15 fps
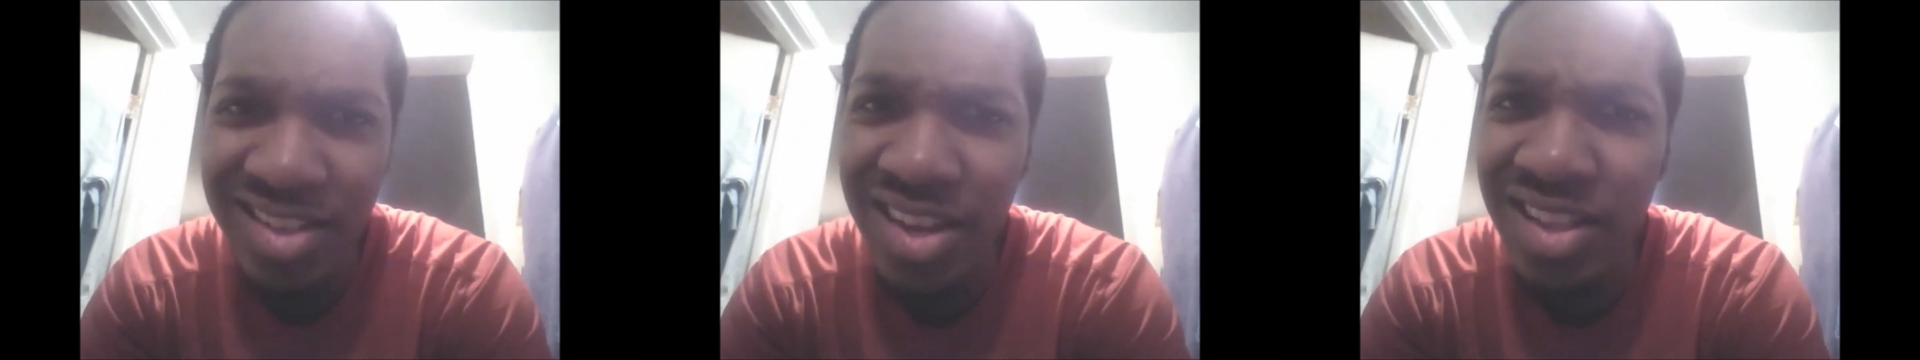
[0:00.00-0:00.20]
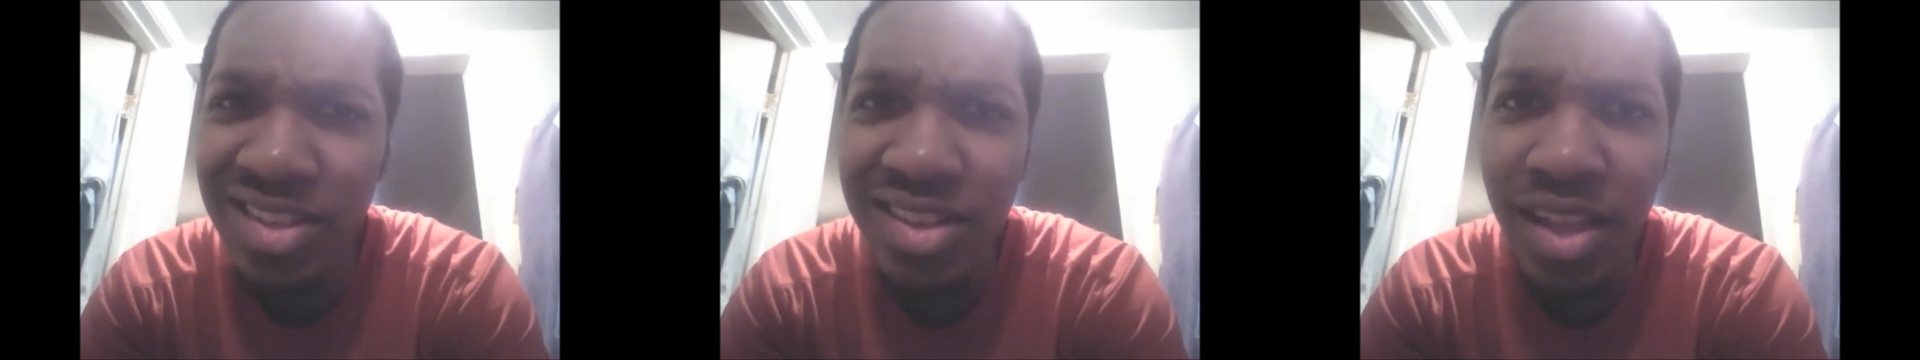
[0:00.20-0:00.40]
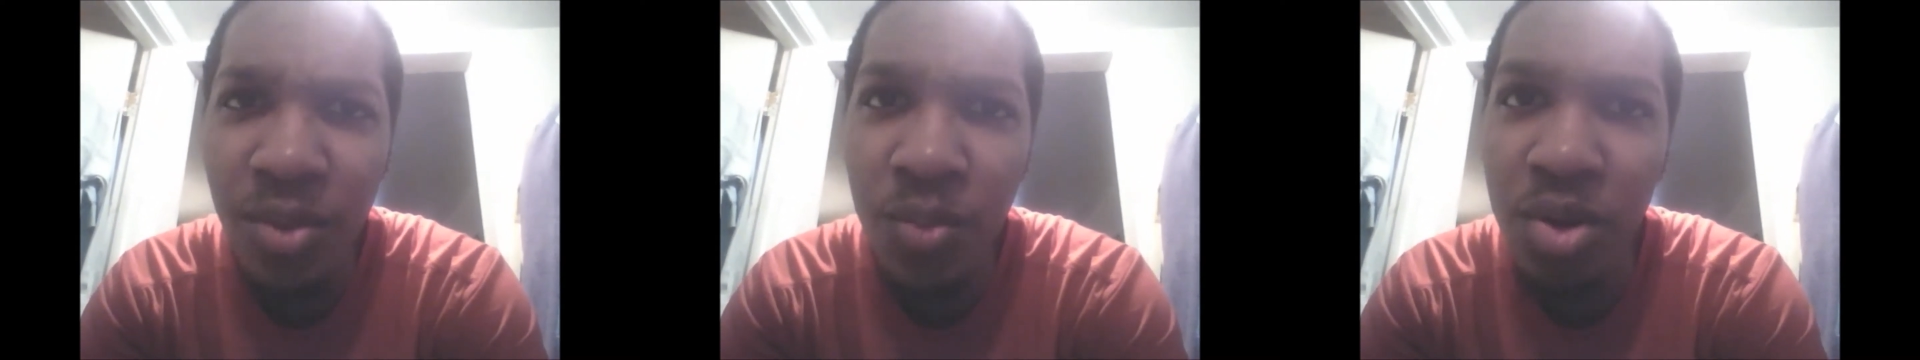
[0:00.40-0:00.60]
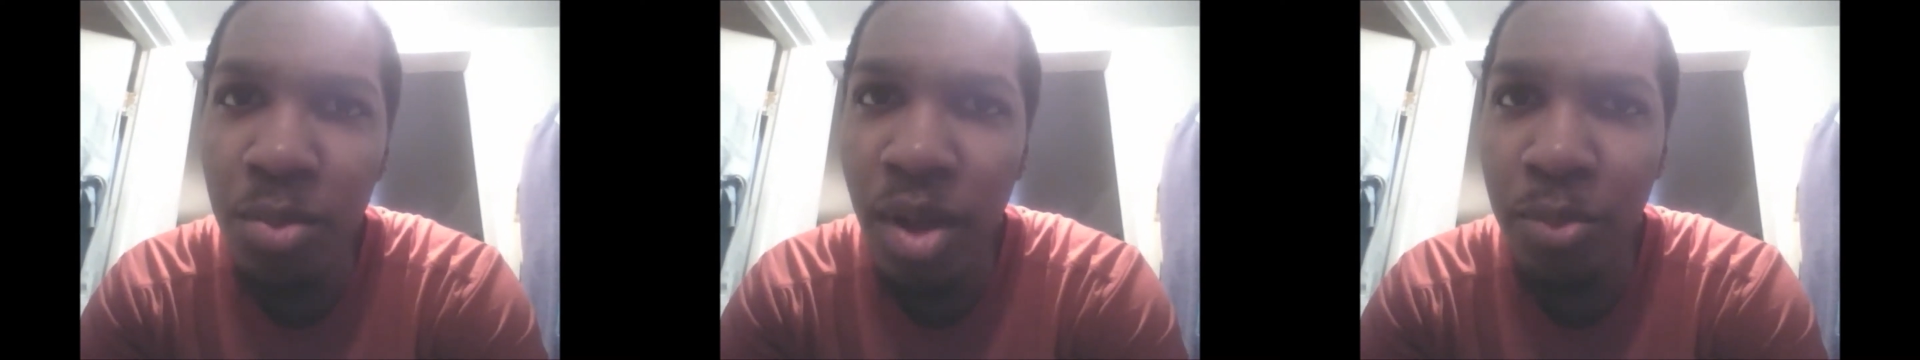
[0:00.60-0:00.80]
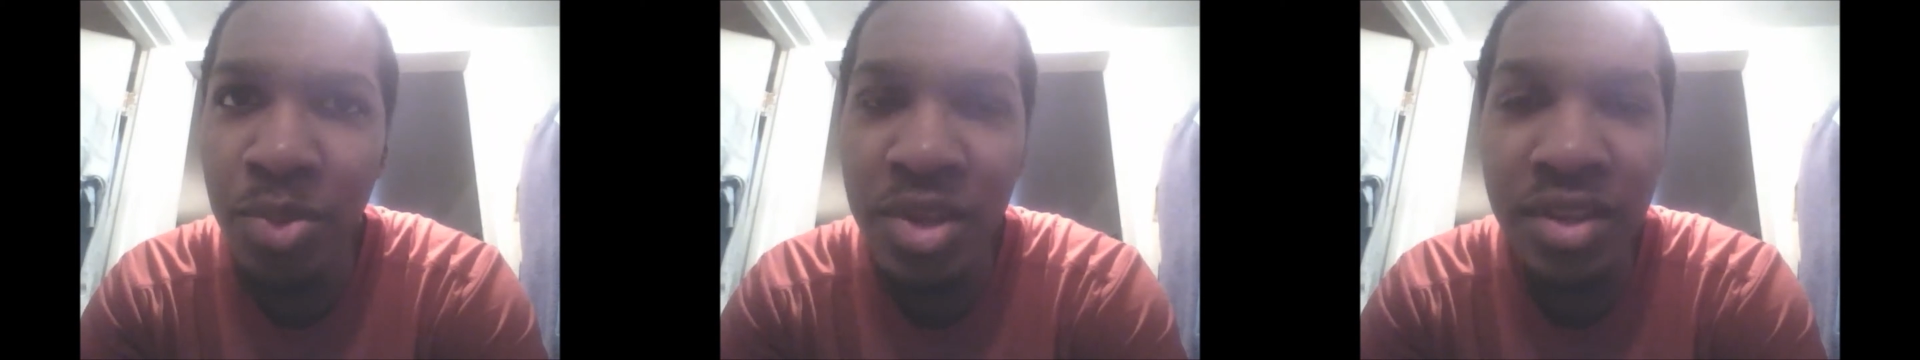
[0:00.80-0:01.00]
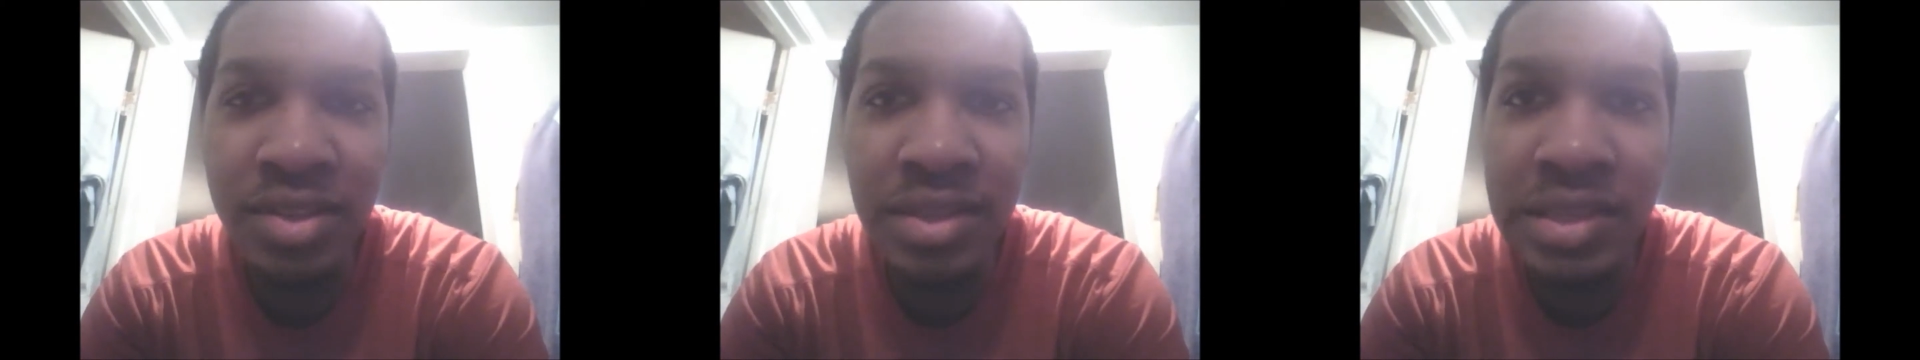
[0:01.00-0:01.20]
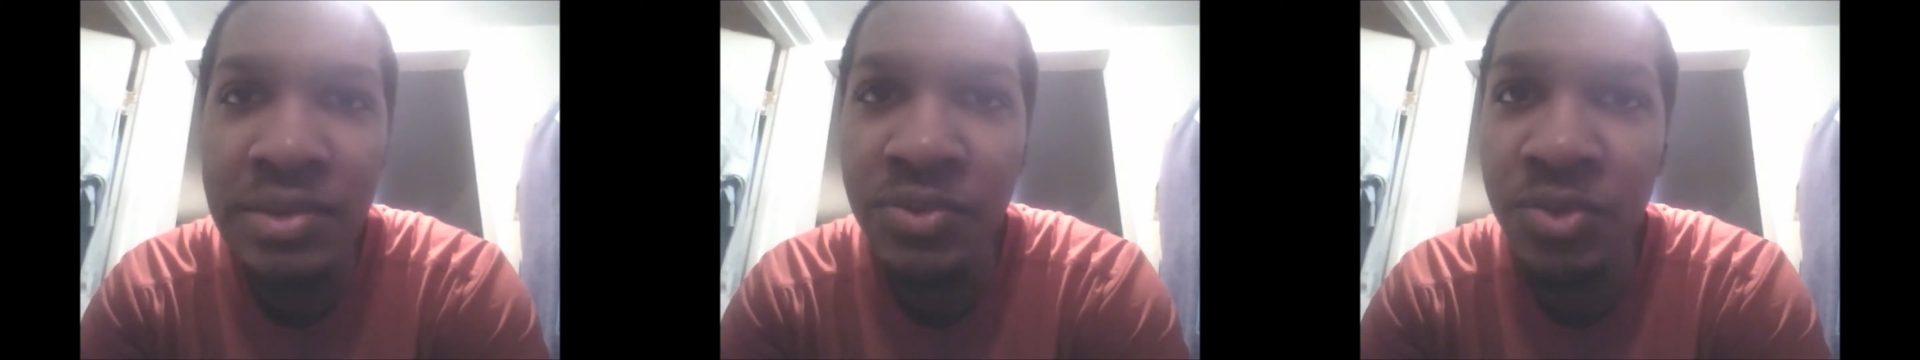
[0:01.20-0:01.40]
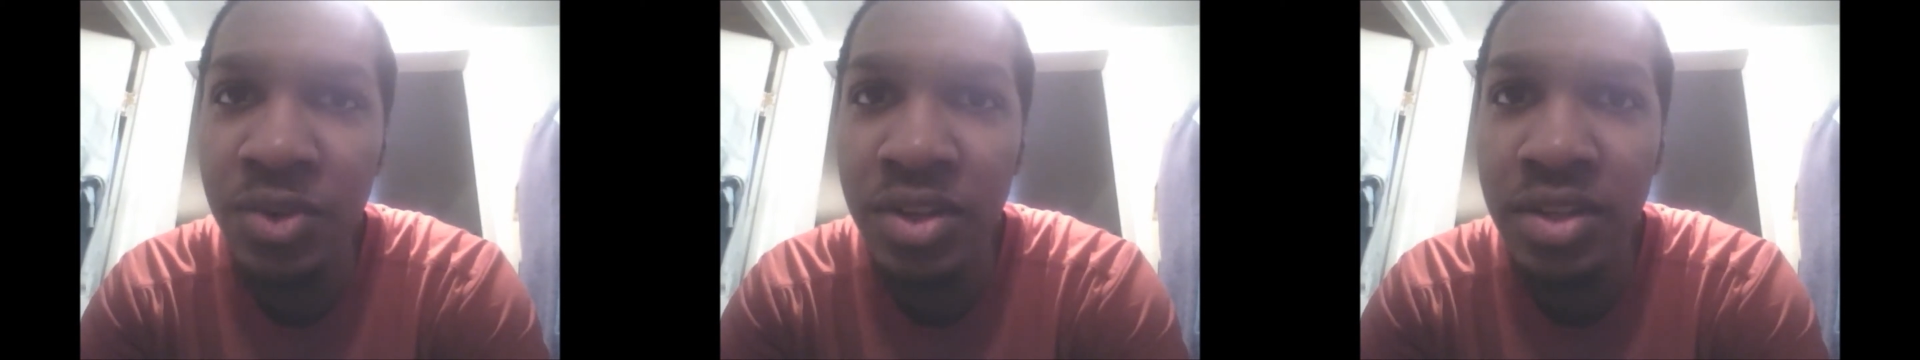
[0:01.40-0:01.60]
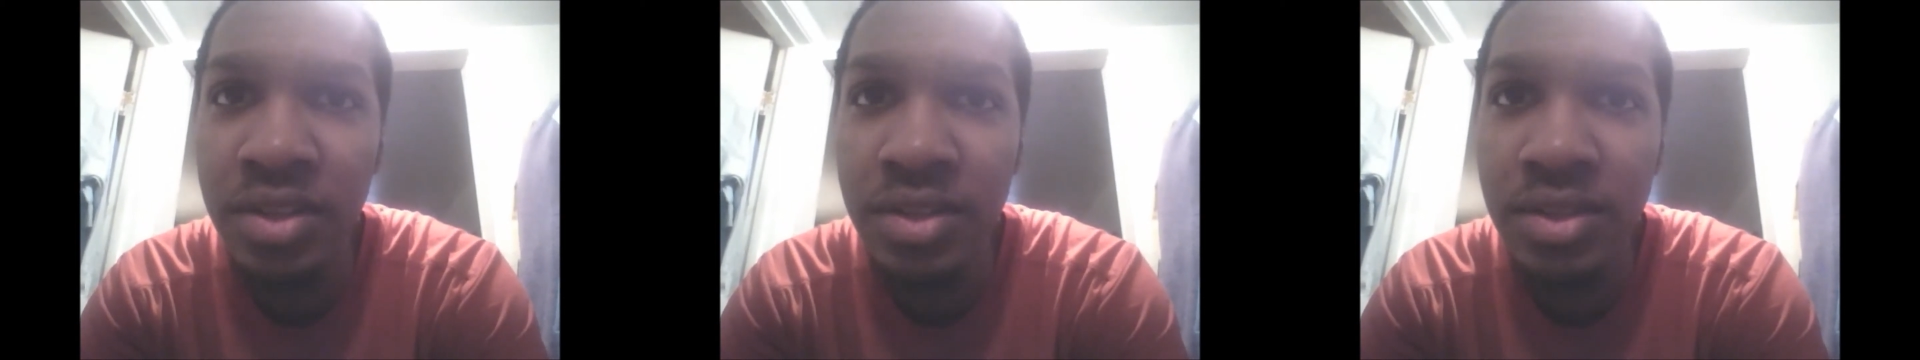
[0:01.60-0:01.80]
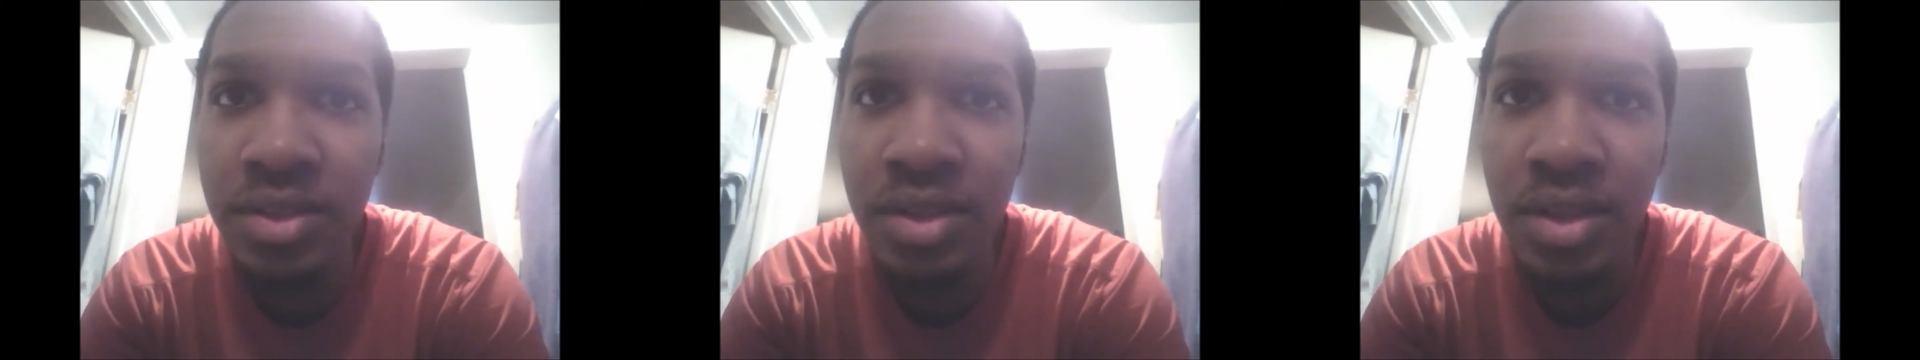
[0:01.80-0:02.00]
challenged like one of my PSN
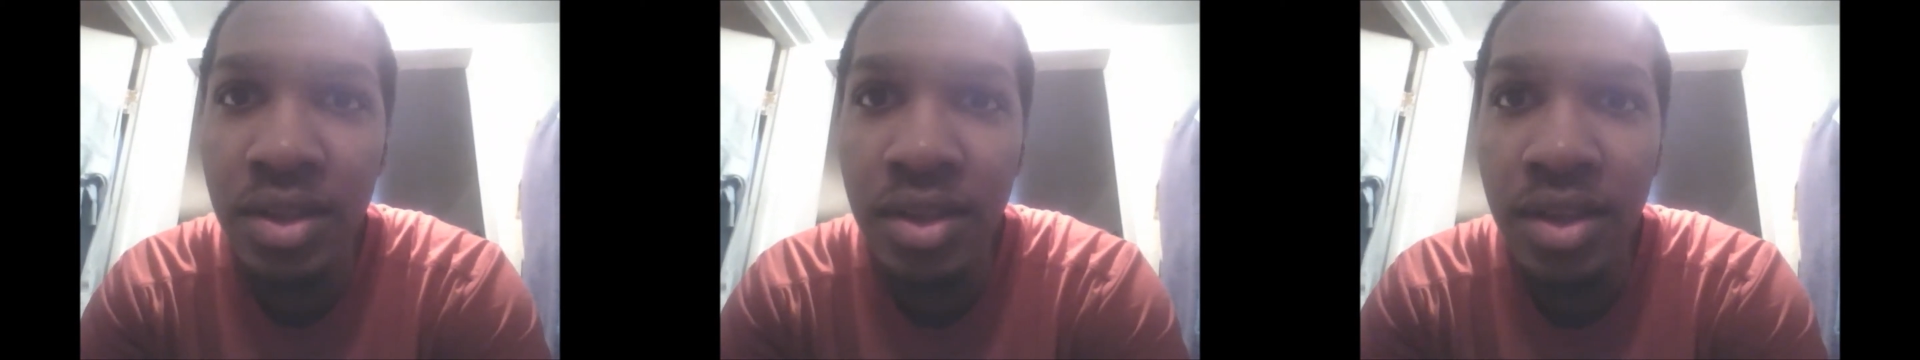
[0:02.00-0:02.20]
friends.